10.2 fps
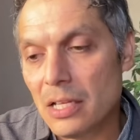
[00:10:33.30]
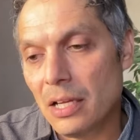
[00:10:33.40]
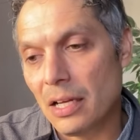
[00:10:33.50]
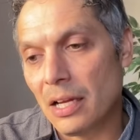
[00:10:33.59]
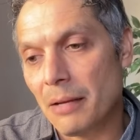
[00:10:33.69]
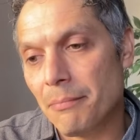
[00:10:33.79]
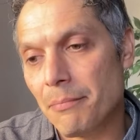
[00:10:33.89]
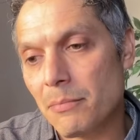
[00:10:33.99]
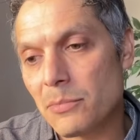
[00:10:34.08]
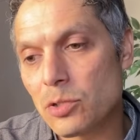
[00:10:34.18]

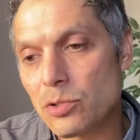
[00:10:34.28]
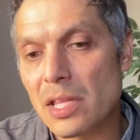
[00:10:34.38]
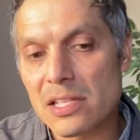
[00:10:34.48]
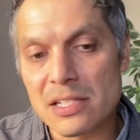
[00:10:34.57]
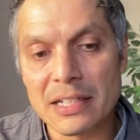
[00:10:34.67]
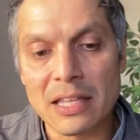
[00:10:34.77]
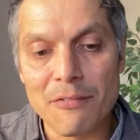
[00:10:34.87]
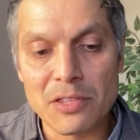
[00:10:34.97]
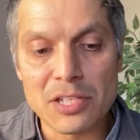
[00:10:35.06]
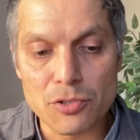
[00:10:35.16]
So
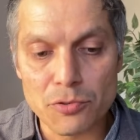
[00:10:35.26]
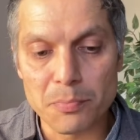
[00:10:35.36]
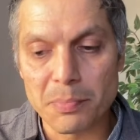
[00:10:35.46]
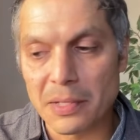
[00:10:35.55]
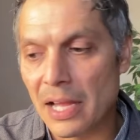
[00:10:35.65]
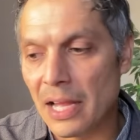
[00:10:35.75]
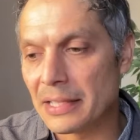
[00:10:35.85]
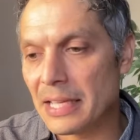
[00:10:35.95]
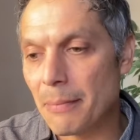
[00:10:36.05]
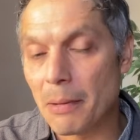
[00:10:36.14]
2011, this group
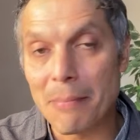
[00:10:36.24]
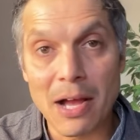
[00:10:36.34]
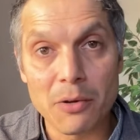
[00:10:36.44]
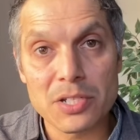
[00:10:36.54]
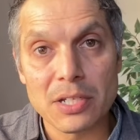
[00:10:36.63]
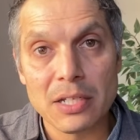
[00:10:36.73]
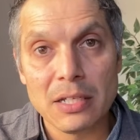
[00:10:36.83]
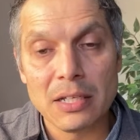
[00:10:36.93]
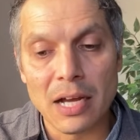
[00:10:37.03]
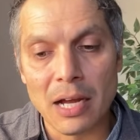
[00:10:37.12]
came about
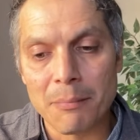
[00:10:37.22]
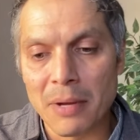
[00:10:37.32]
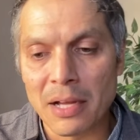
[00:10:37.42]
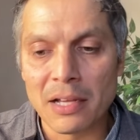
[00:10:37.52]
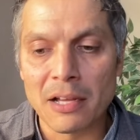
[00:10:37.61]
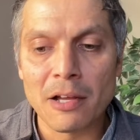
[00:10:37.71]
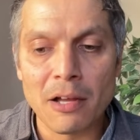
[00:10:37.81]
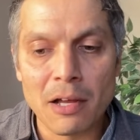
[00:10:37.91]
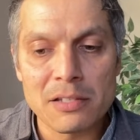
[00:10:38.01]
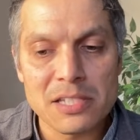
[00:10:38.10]

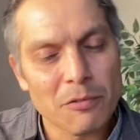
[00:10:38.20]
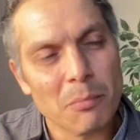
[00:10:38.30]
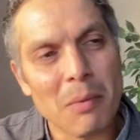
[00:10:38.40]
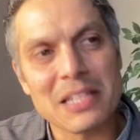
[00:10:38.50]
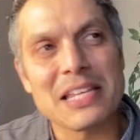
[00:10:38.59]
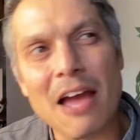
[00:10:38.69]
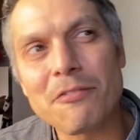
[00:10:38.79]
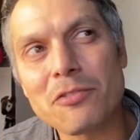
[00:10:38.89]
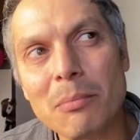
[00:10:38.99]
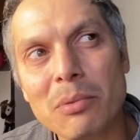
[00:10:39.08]
several months
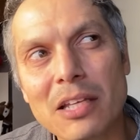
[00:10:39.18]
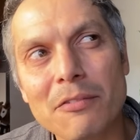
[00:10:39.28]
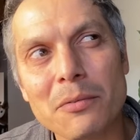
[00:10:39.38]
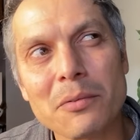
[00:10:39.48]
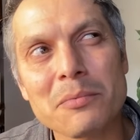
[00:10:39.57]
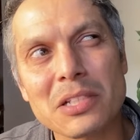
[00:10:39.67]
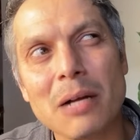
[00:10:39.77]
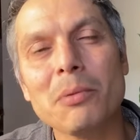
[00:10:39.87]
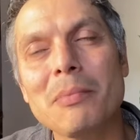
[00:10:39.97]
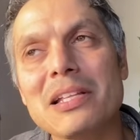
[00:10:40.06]
after, I believe, or it was a
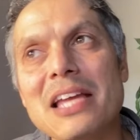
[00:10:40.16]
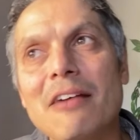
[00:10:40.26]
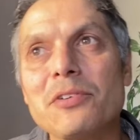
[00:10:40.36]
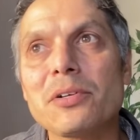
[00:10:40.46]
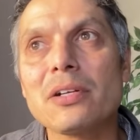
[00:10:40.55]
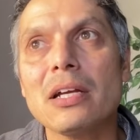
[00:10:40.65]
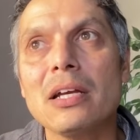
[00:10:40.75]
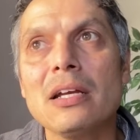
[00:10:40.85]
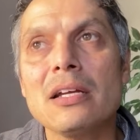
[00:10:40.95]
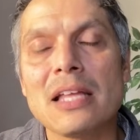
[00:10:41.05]
couple months after.
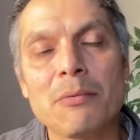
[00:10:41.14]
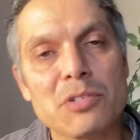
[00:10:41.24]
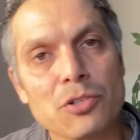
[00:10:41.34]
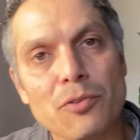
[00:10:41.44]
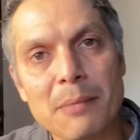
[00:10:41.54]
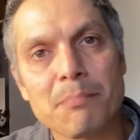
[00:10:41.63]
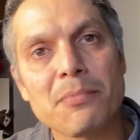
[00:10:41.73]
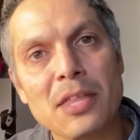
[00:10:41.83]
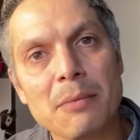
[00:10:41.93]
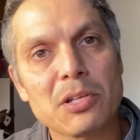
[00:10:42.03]
And it was a great
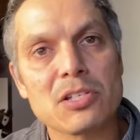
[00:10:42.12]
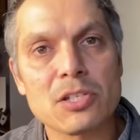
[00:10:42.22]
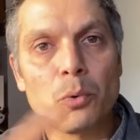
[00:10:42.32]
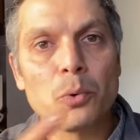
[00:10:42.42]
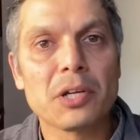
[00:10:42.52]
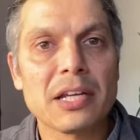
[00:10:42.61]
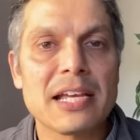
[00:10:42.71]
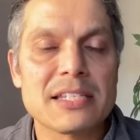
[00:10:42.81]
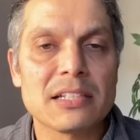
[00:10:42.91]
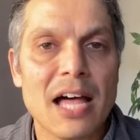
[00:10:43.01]
thing because it
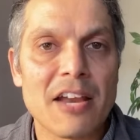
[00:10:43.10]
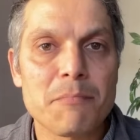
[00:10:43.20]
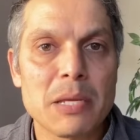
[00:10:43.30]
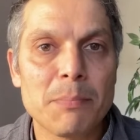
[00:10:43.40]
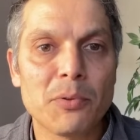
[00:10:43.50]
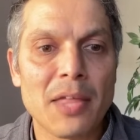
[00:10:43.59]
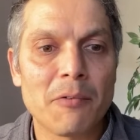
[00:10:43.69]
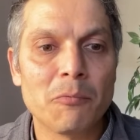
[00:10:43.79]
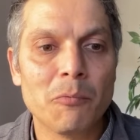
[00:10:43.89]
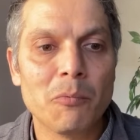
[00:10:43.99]
organized a lot of people
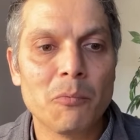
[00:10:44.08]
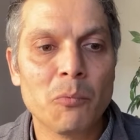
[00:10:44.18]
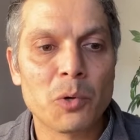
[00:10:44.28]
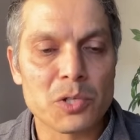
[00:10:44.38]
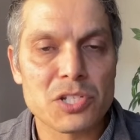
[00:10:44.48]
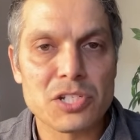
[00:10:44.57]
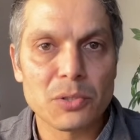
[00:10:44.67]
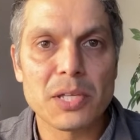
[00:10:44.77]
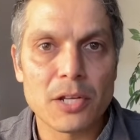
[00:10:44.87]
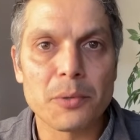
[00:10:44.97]
that were still
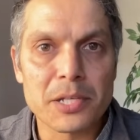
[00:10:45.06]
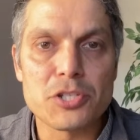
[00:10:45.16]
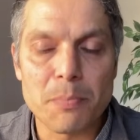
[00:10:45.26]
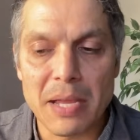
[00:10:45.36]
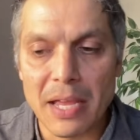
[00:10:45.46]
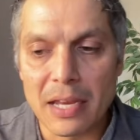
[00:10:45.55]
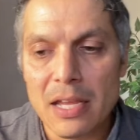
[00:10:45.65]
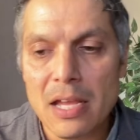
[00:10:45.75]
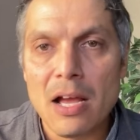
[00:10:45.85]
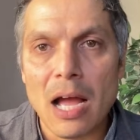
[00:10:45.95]
here in Japan.
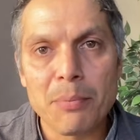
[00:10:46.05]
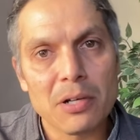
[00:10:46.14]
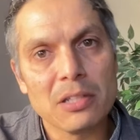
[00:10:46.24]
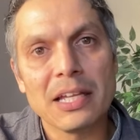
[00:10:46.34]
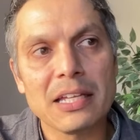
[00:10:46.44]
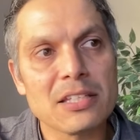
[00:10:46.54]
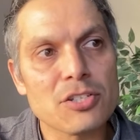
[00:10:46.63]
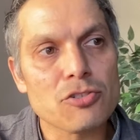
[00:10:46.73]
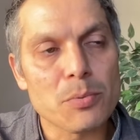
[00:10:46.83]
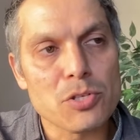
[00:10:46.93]
I put a link in the
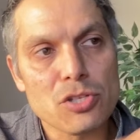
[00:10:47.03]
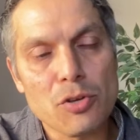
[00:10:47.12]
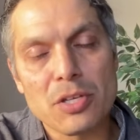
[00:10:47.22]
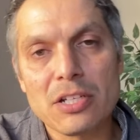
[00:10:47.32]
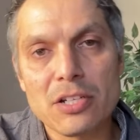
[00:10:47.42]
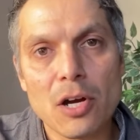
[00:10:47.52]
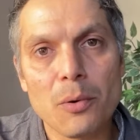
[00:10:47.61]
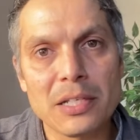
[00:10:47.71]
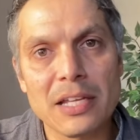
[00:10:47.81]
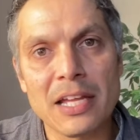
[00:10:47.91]
description so you can go
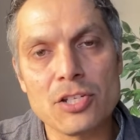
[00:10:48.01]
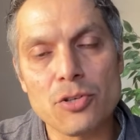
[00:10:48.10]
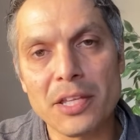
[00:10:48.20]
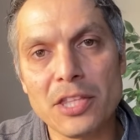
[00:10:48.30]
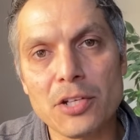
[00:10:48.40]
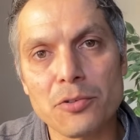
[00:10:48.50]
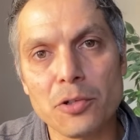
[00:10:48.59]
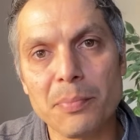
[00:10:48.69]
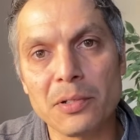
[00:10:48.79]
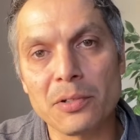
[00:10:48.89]
and join the
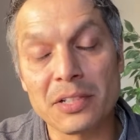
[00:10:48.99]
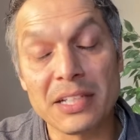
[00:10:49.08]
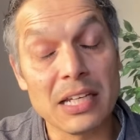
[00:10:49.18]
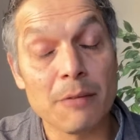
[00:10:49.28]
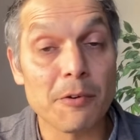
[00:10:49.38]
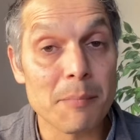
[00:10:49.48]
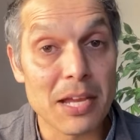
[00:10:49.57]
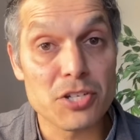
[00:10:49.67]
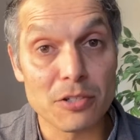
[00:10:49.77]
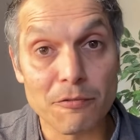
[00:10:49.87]
group or get
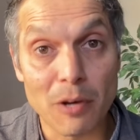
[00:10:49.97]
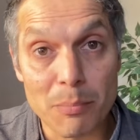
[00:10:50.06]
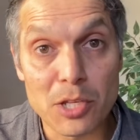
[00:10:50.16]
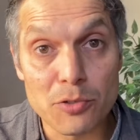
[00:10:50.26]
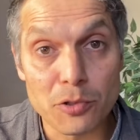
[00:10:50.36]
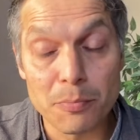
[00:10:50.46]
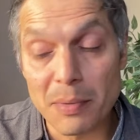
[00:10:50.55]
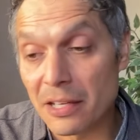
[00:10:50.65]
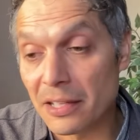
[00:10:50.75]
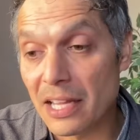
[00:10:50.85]
information from the group.
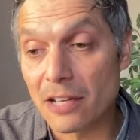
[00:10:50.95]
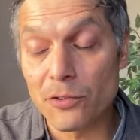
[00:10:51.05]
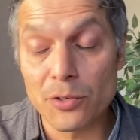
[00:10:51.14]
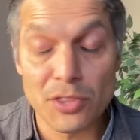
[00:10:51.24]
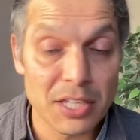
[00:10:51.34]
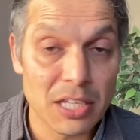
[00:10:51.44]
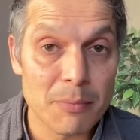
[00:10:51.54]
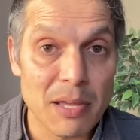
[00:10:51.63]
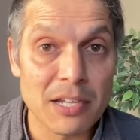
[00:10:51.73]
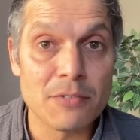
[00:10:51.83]
And again, if you're thinking
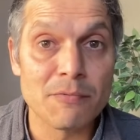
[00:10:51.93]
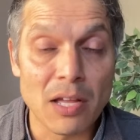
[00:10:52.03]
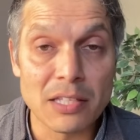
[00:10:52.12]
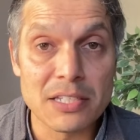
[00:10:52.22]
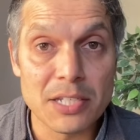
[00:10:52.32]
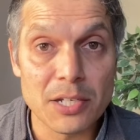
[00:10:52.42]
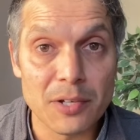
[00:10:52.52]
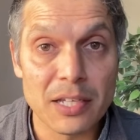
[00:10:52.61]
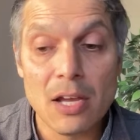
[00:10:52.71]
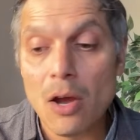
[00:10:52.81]
about it,
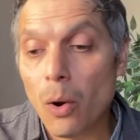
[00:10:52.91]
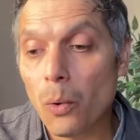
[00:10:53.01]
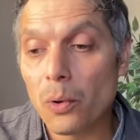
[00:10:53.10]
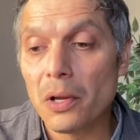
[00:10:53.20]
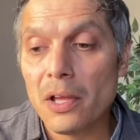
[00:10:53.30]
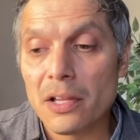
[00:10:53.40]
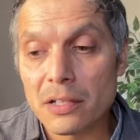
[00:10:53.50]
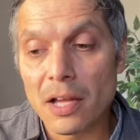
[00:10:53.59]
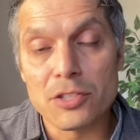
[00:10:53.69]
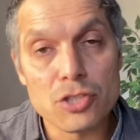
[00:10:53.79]
volunteering or
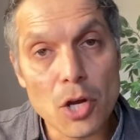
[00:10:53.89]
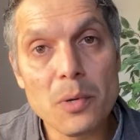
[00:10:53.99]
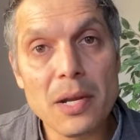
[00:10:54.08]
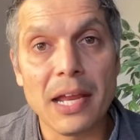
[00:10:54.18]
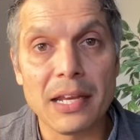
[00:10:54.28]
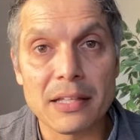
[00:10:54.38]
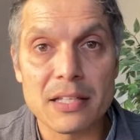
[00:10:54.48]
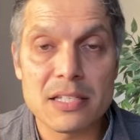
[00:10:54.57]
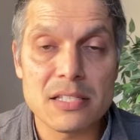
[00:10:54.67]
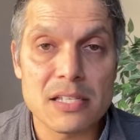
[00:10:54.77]
donating,
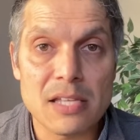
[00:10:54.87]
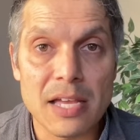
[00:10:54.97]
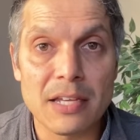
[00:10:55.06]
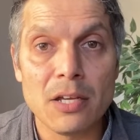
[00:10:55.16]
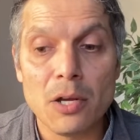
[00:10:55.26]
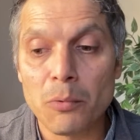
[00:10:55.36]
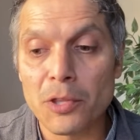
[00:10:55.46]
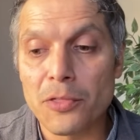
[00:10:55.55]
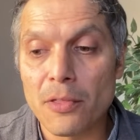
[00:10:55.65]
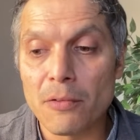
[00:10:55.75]
this is a site
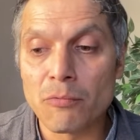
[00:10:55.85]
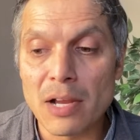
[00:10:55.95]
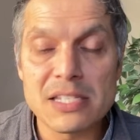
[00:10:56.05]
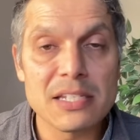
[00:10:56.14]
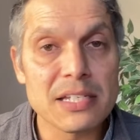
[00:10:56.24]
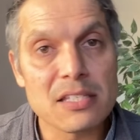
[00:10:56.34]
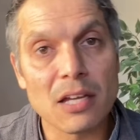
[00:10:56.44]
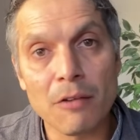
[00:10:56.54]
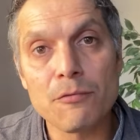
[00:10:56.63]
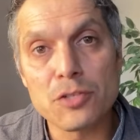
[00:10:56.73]
with residents
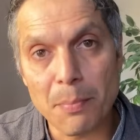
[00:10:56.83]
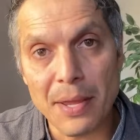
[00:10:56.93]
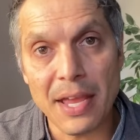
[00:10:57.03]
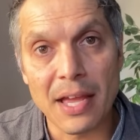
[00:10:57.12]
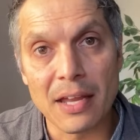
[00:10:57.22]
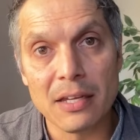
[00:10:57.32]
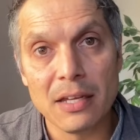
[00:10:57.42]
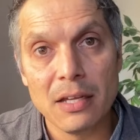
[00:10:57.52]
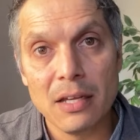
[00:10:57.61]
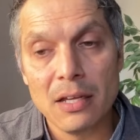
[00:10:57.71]
of Japan,
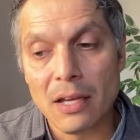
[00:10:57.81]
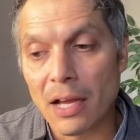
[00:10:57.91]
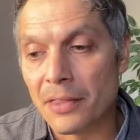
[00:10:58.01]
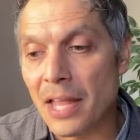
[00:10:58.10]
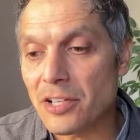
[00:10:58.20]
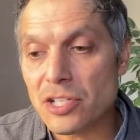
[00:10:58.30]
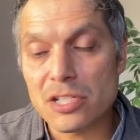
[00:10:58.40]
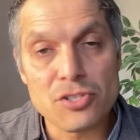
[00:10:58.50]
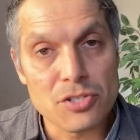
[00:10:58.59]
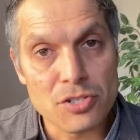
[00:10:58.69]
not just